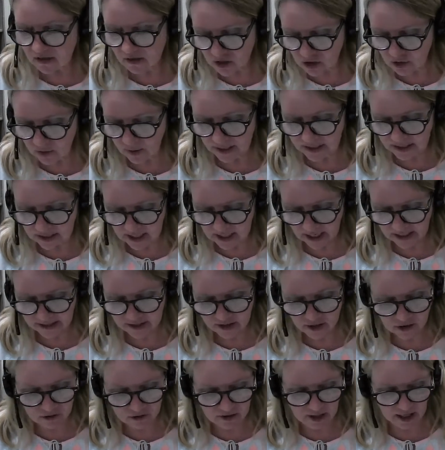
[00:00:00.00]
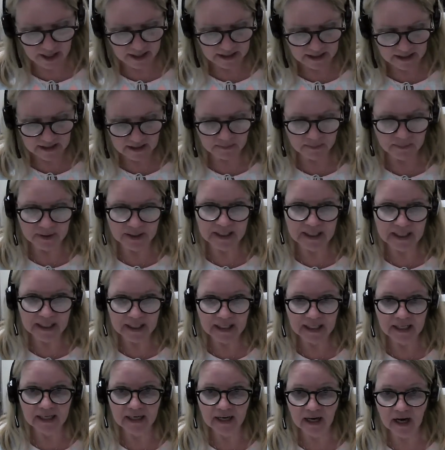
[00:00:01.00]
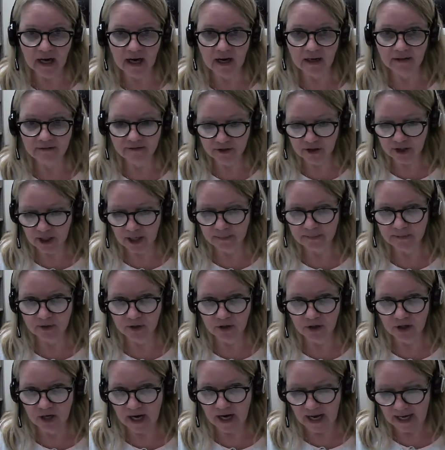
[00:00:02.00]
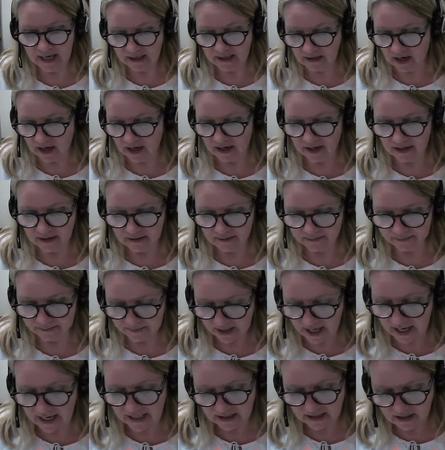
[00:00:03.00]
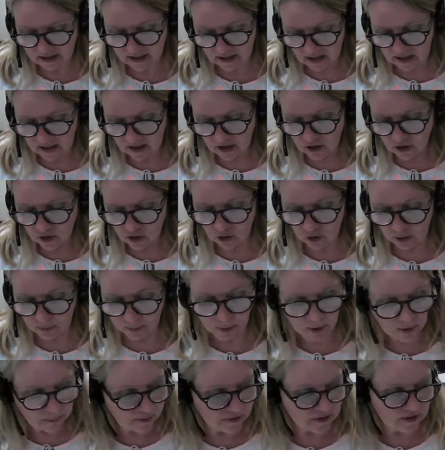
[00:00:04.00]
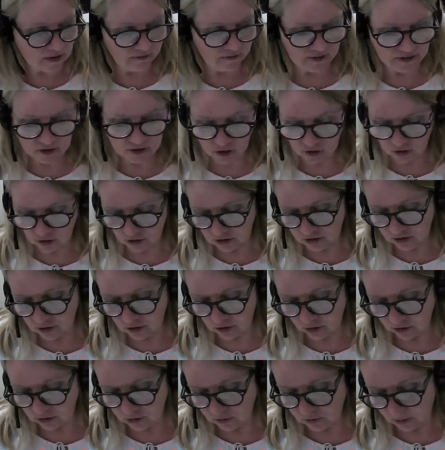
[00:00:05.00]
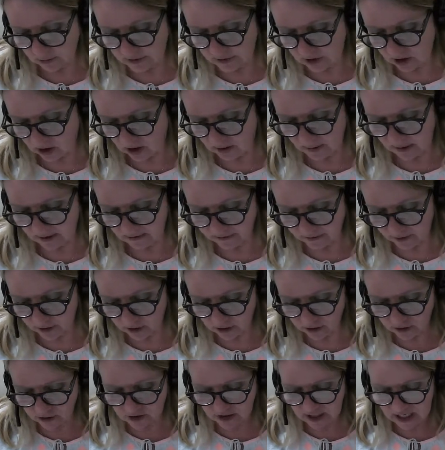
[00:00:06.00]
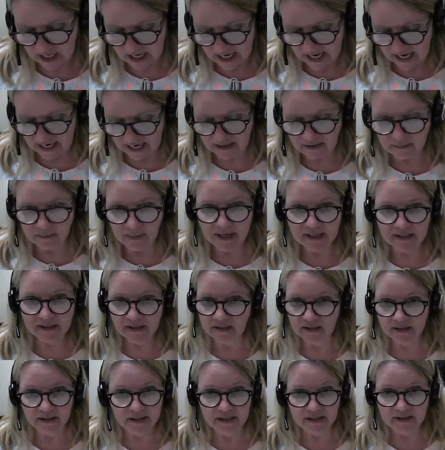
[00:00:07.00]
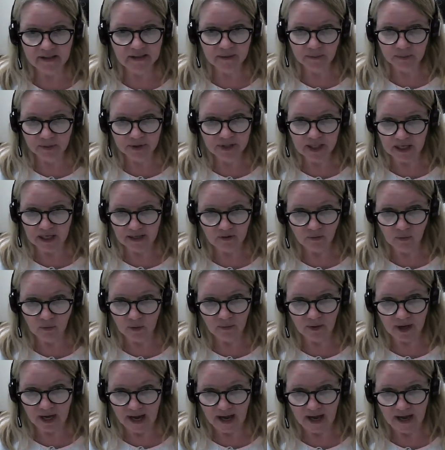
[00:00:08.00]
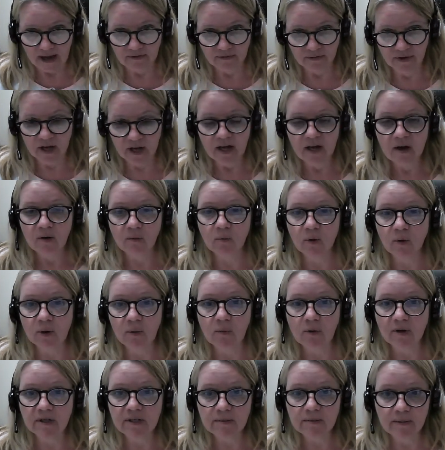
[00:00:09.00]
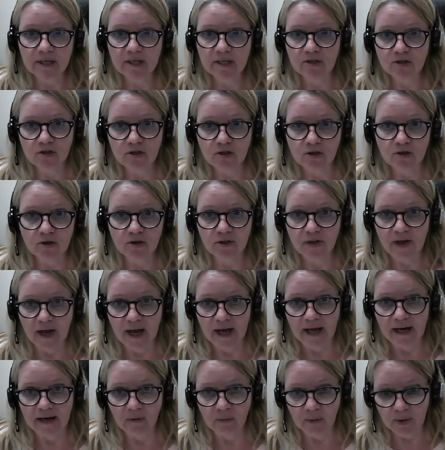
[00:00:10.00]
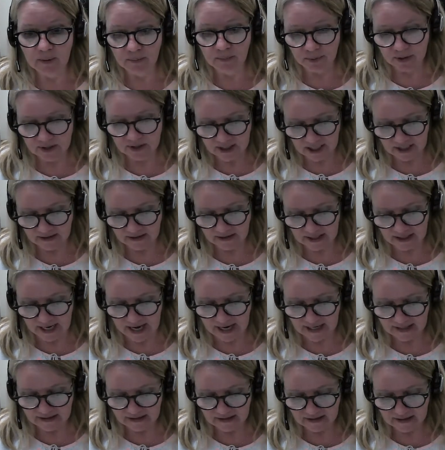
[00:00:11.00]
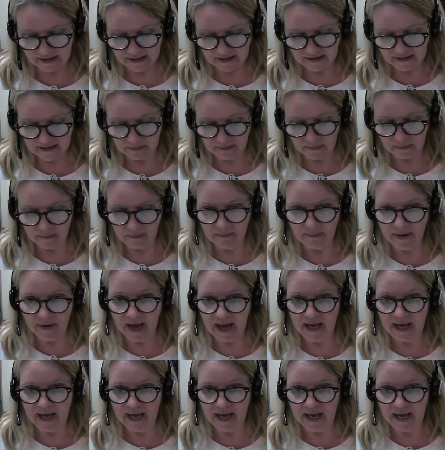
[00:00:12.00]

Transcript: 289, 290, the beginning of chapter 8. So the purpose of internal control is what we talk about first, and basically it's to protect what we have. We want to make sure that we protect the assets and